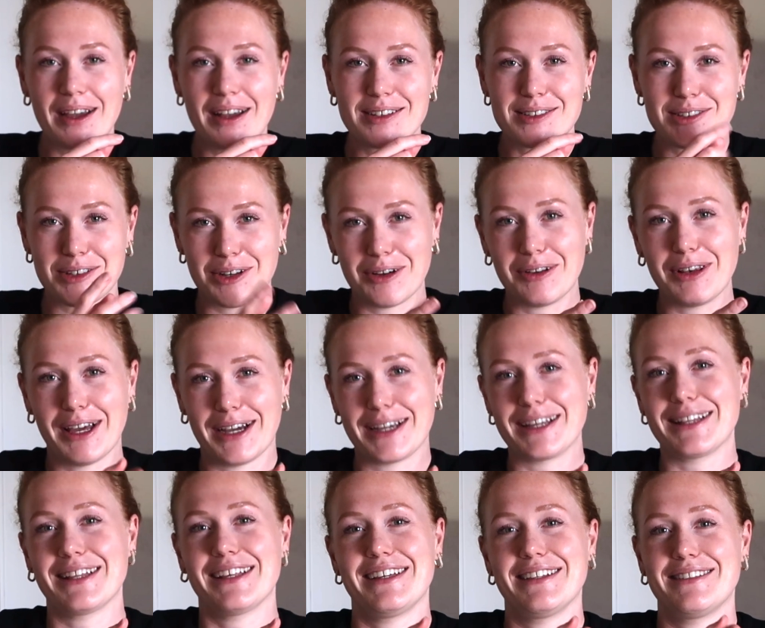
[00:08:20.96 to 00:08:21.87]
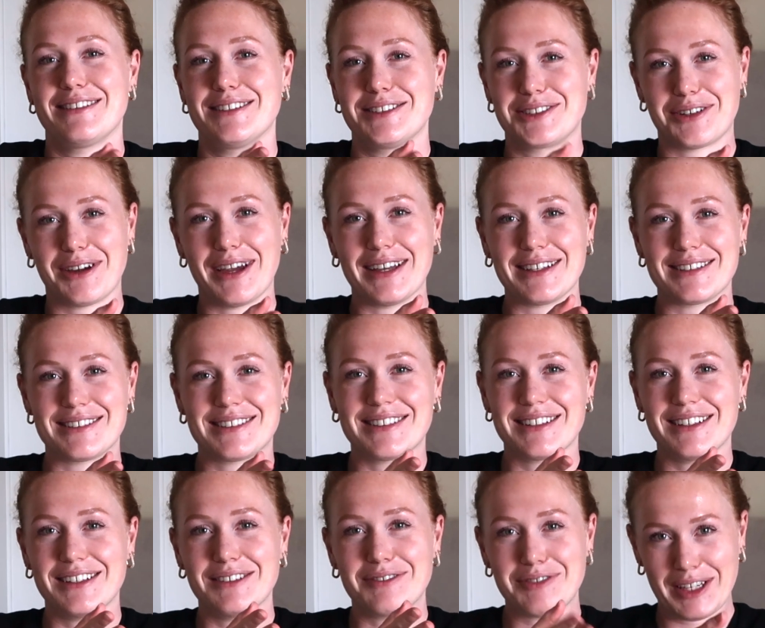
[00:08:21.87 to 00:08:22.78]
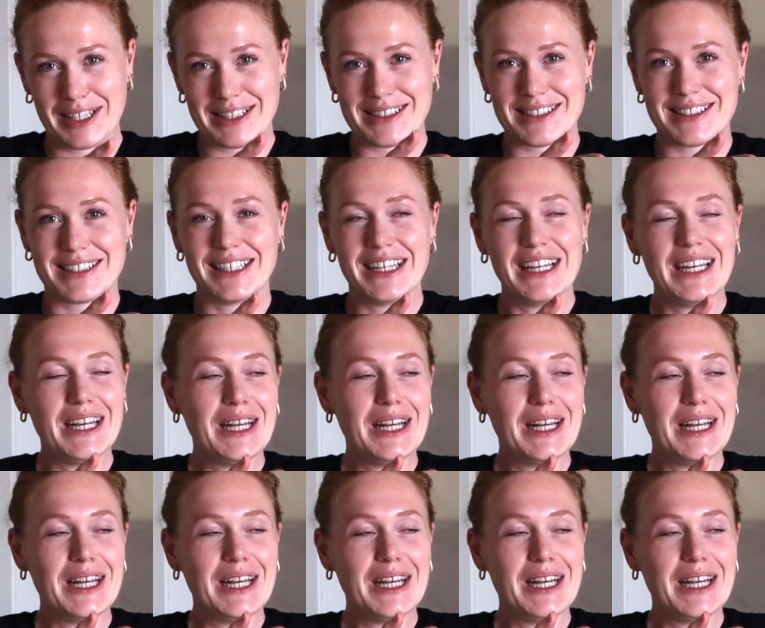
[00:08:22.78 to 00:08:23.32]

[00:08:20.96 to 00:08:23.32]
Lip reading: So luckily the dress fits.